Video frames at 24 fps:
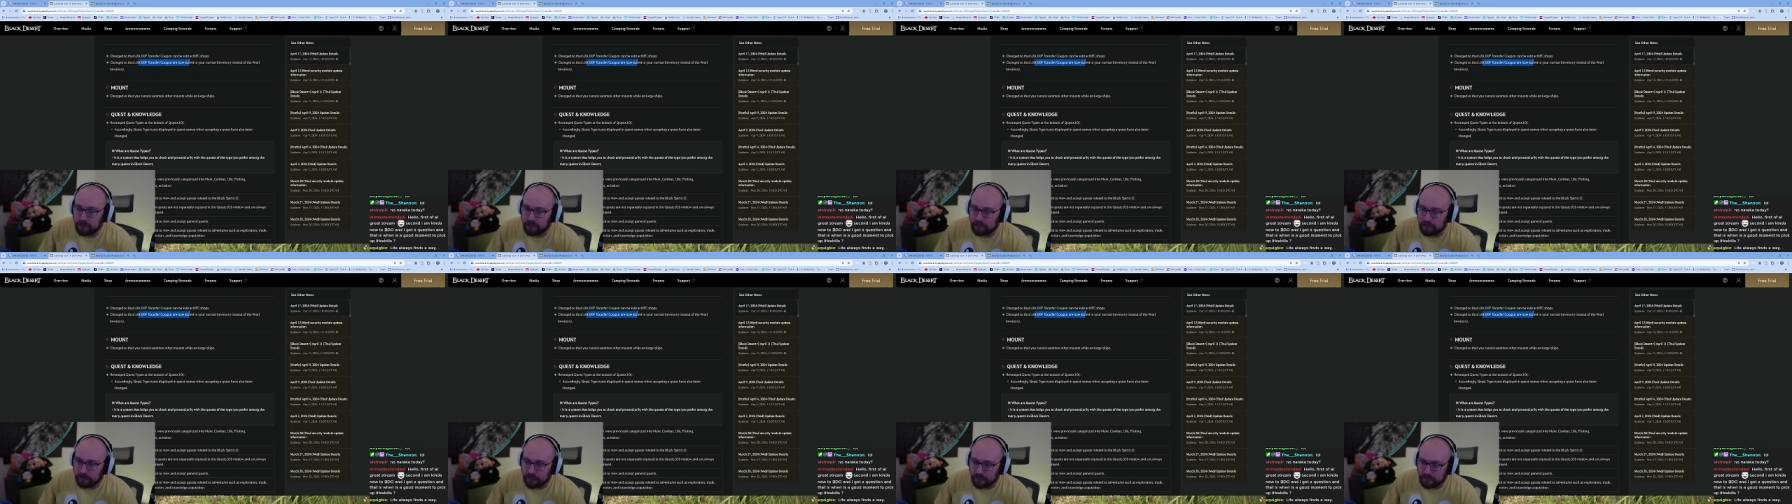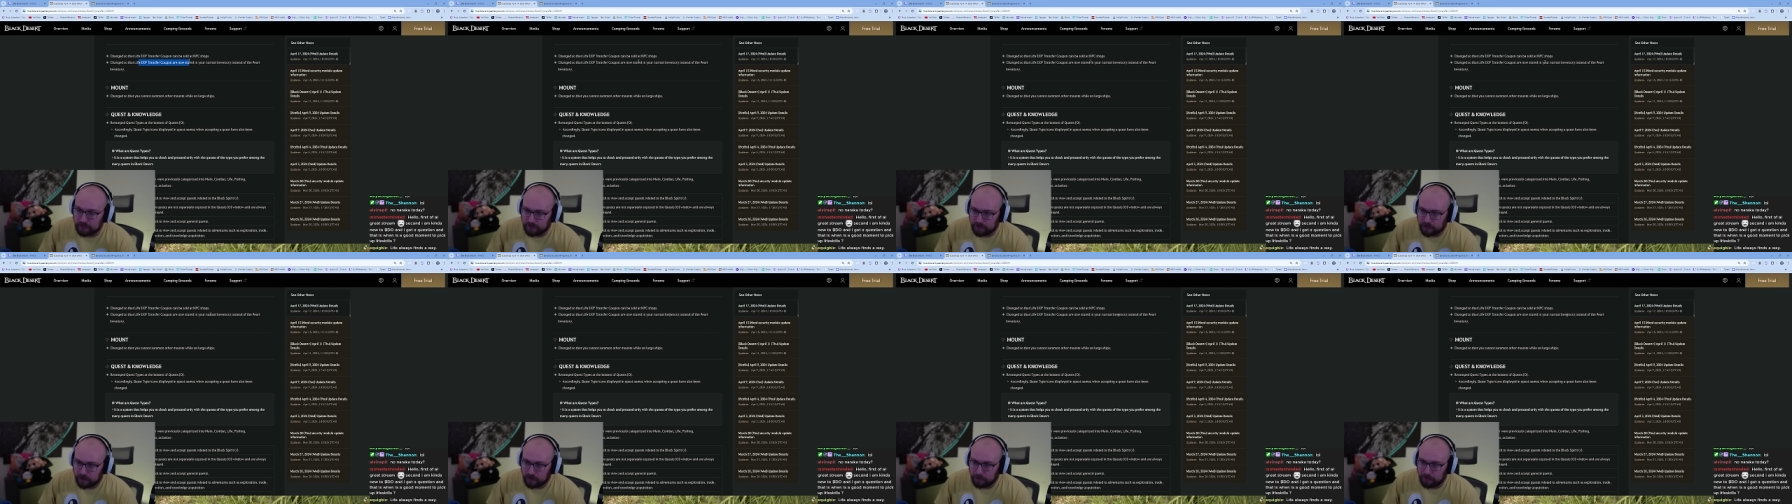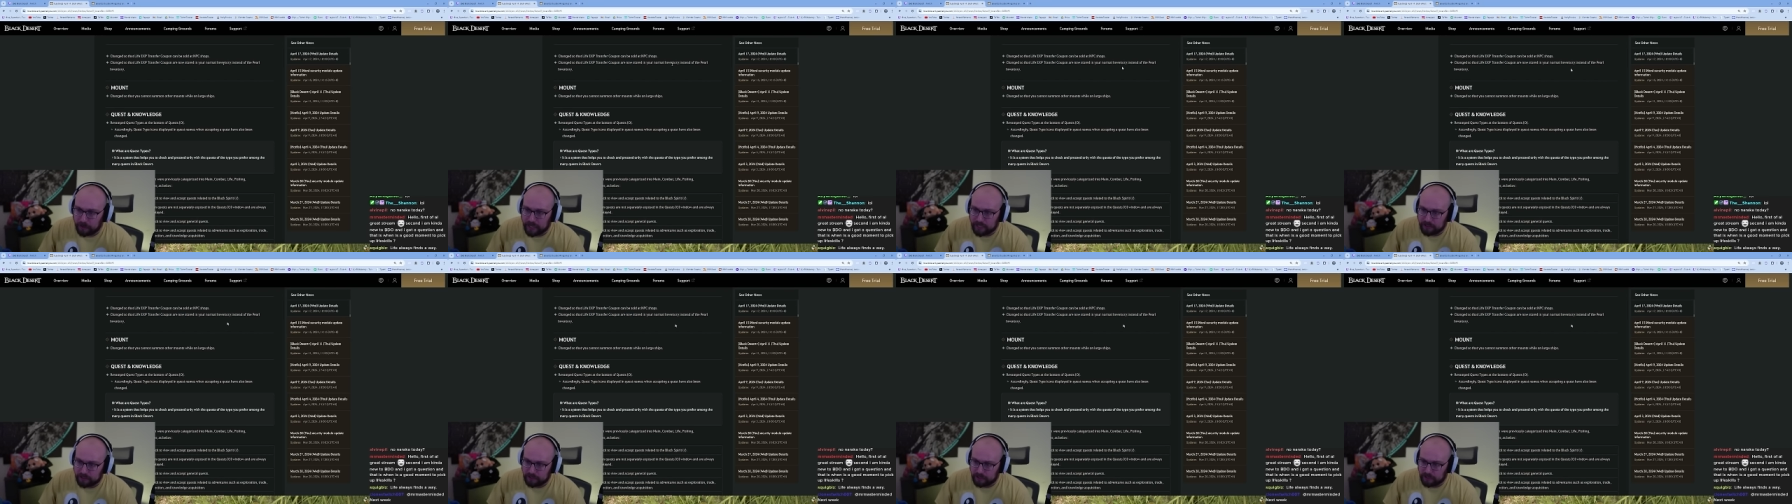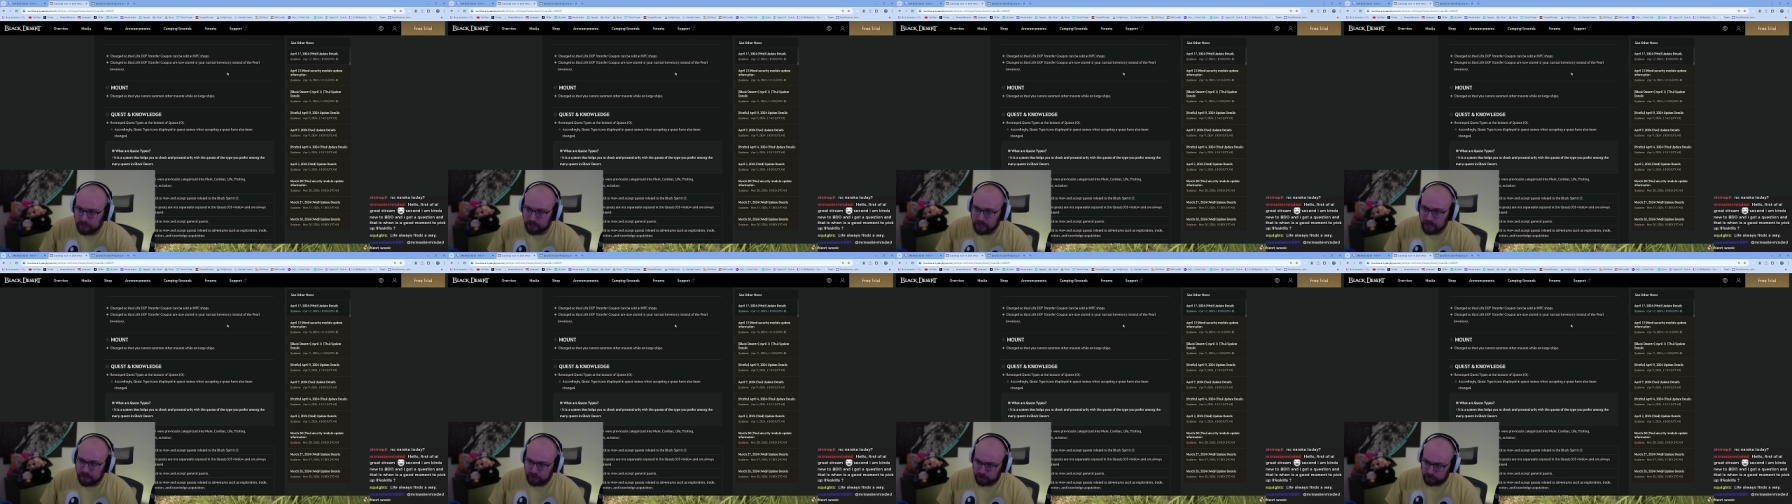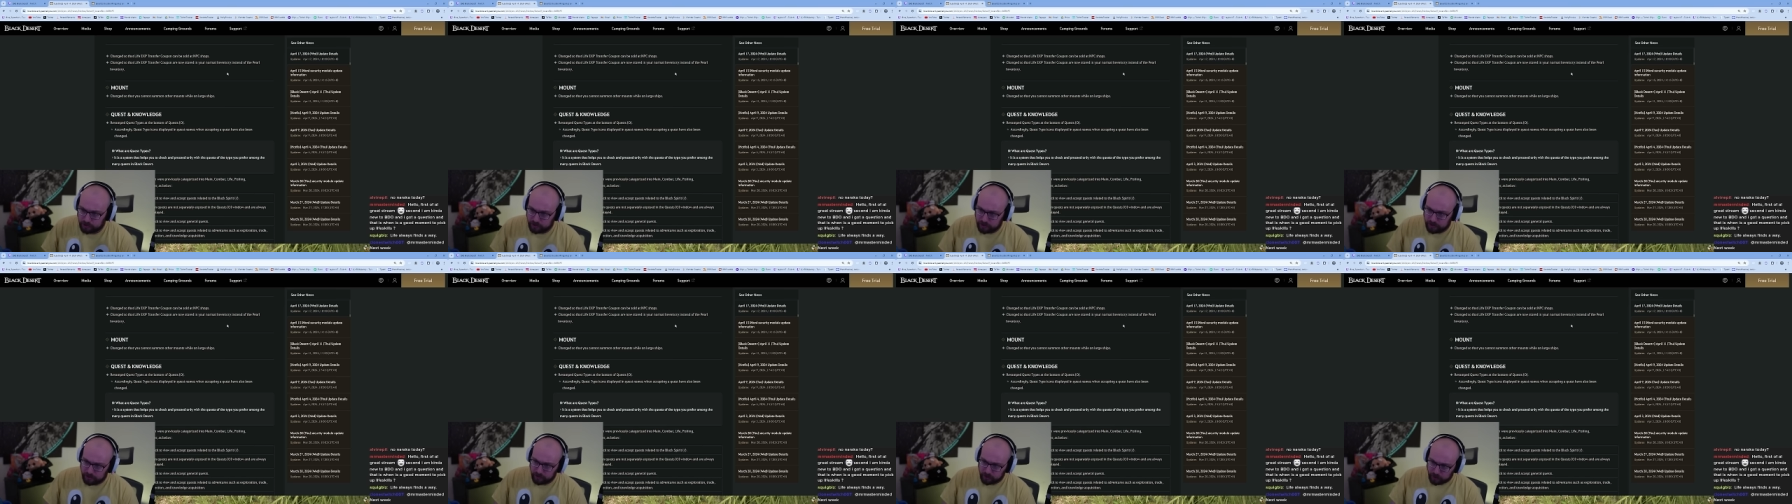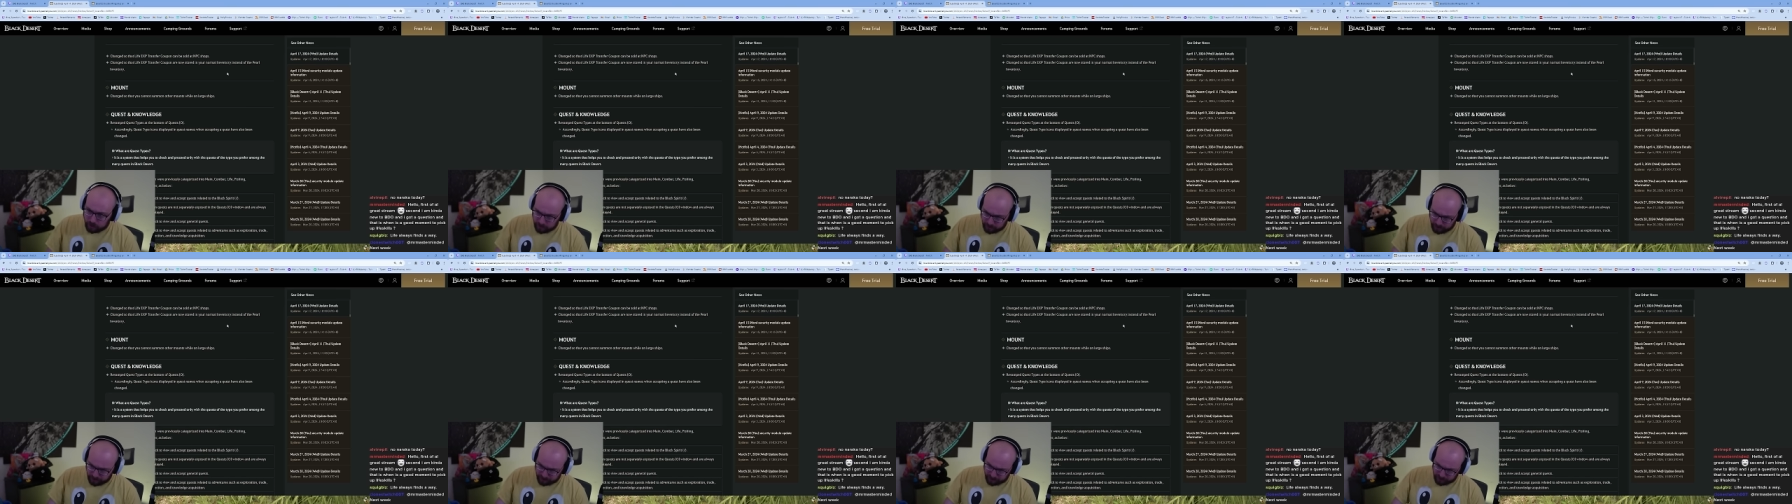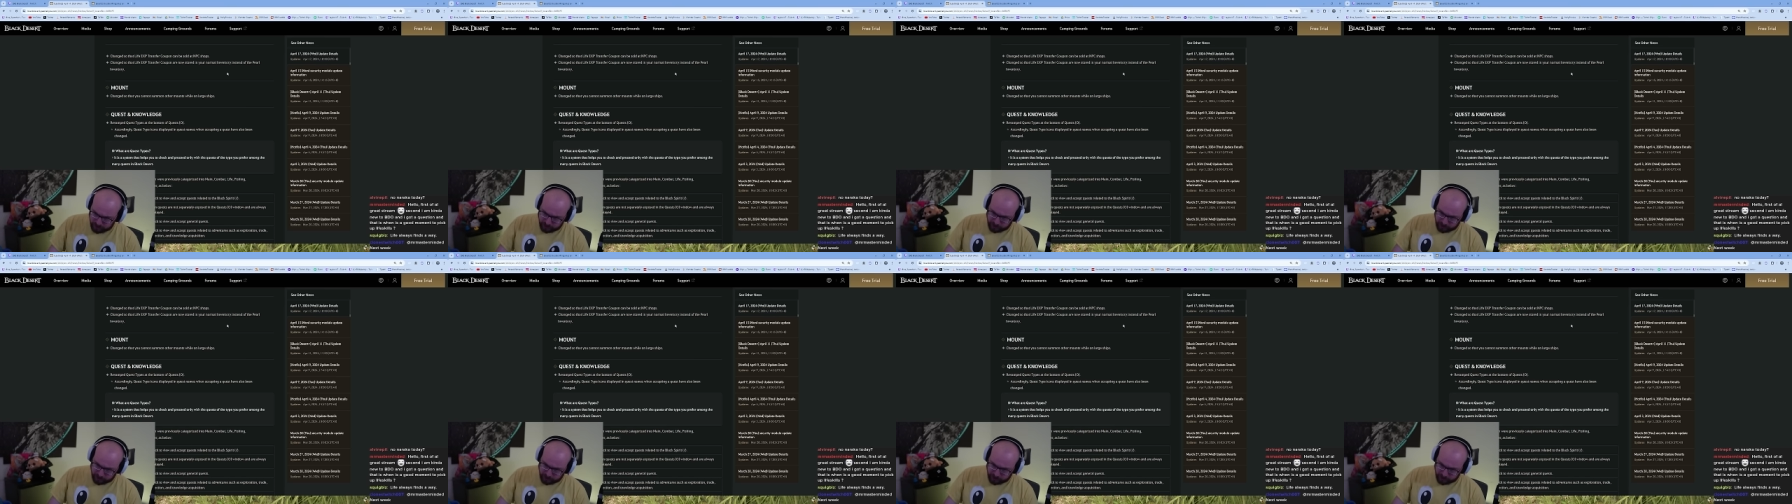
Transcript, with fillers: transfer coupons that are now stored in normal inventory